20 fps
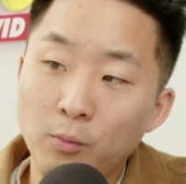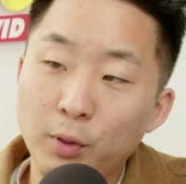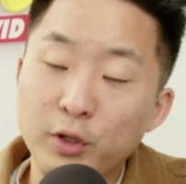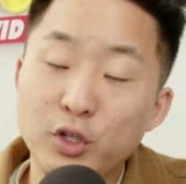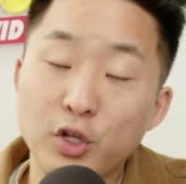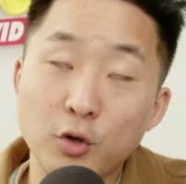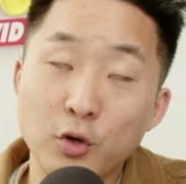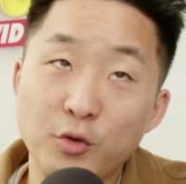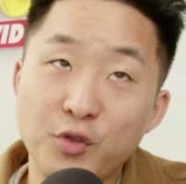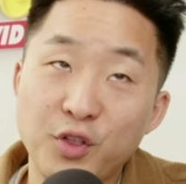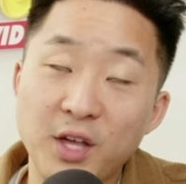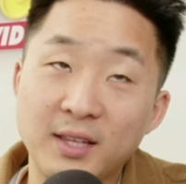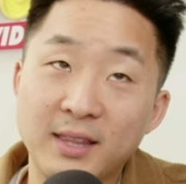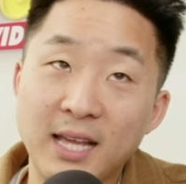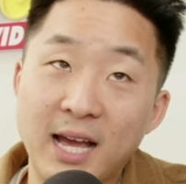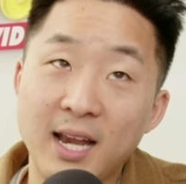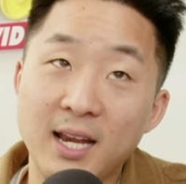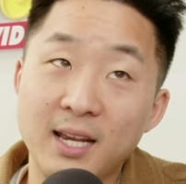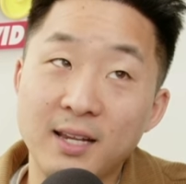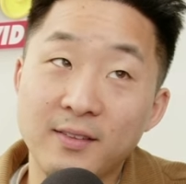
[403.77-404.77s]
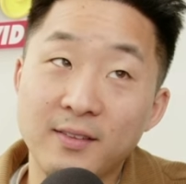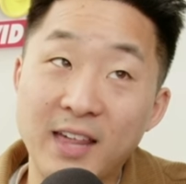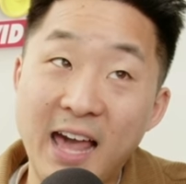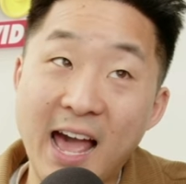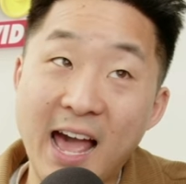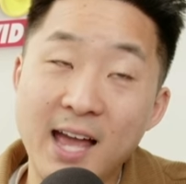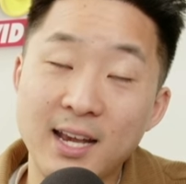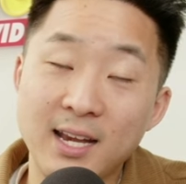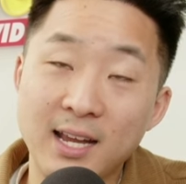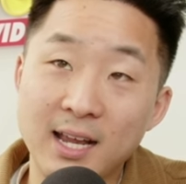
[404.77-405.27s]
But do you think that
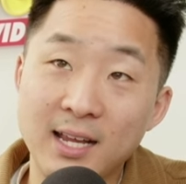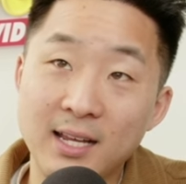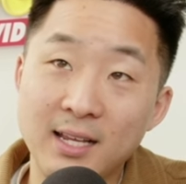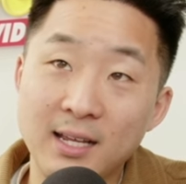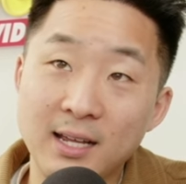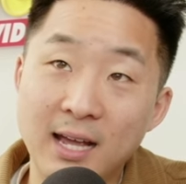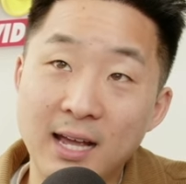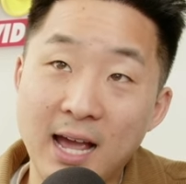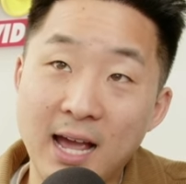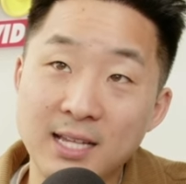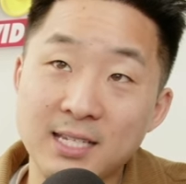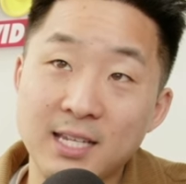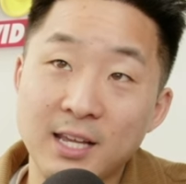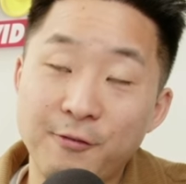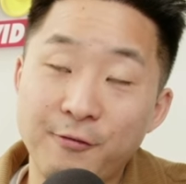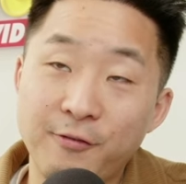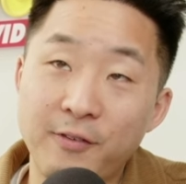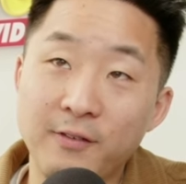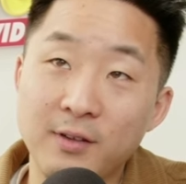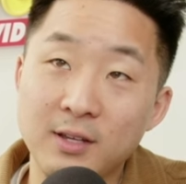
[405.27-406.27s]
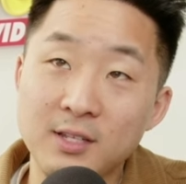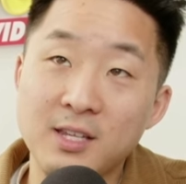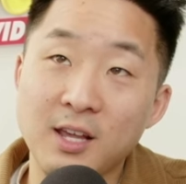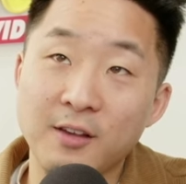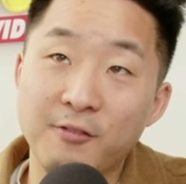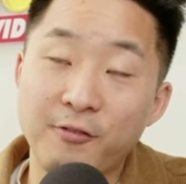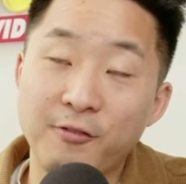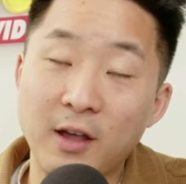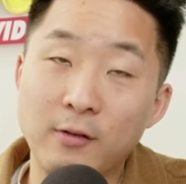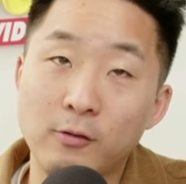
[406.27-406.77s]
that as a is a
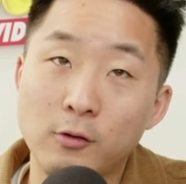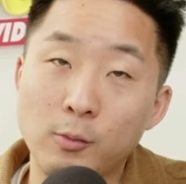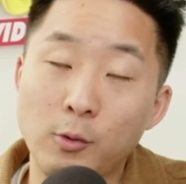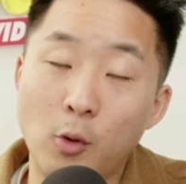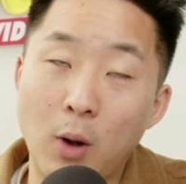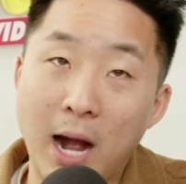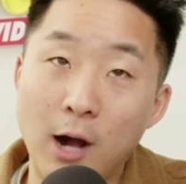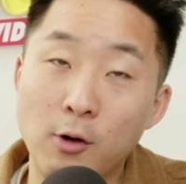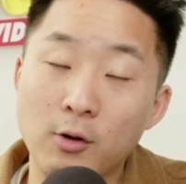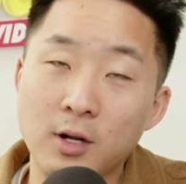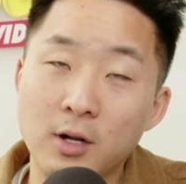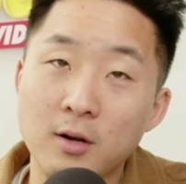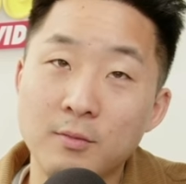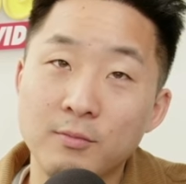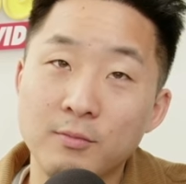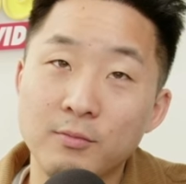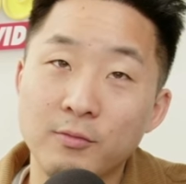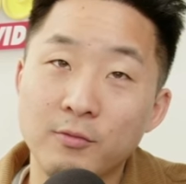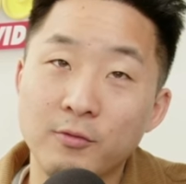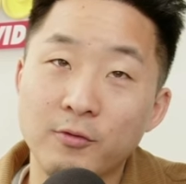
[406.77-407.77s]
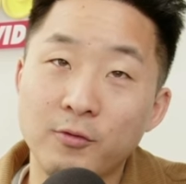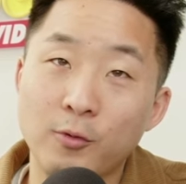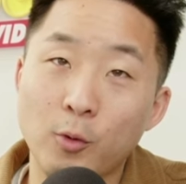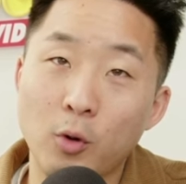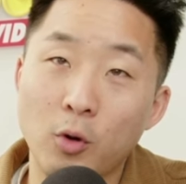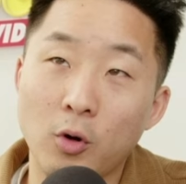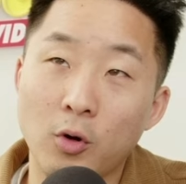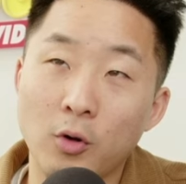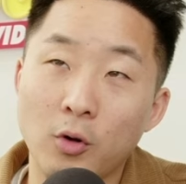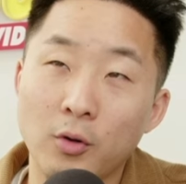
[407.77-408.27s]
favorable outcome
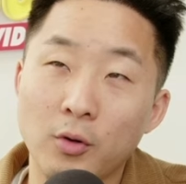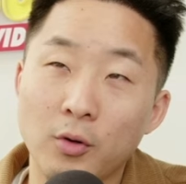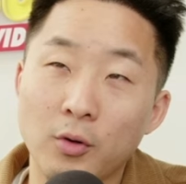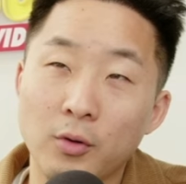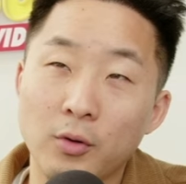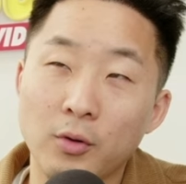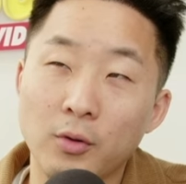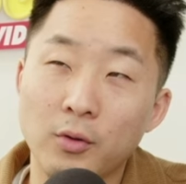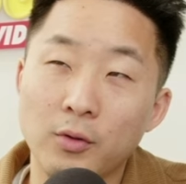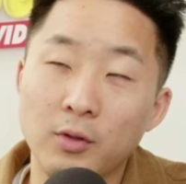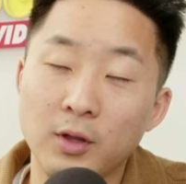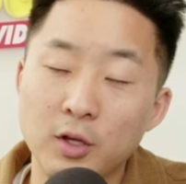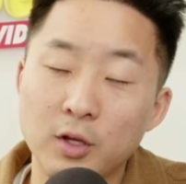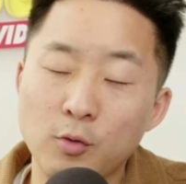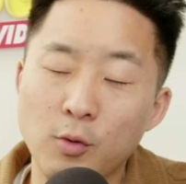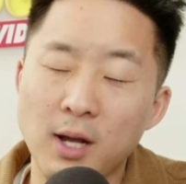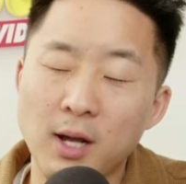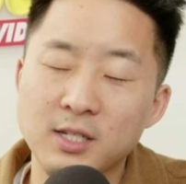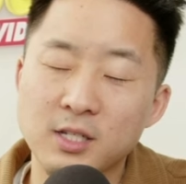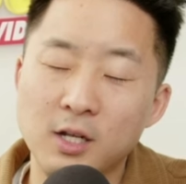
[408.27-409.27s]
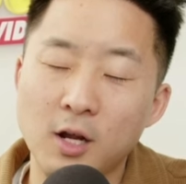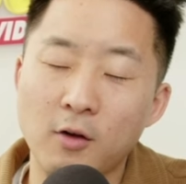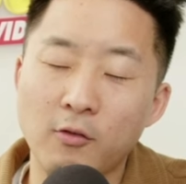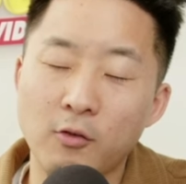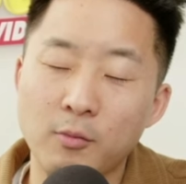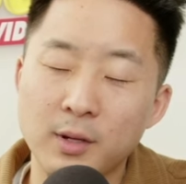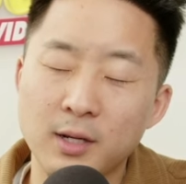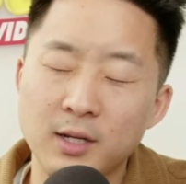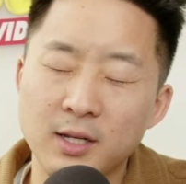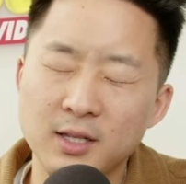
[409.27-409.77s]
for the U.S.
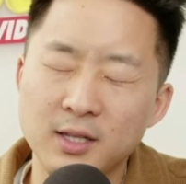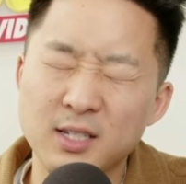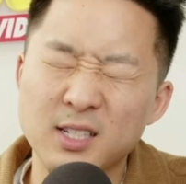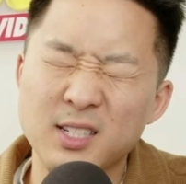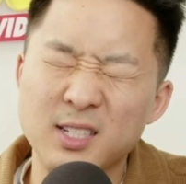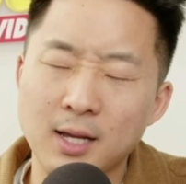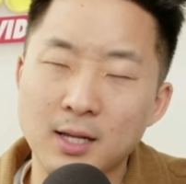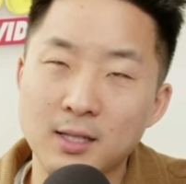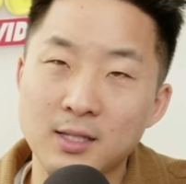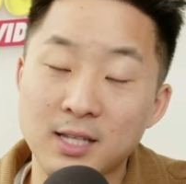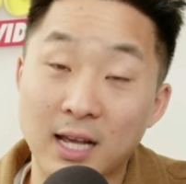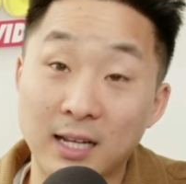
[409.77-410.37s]
government in this sense?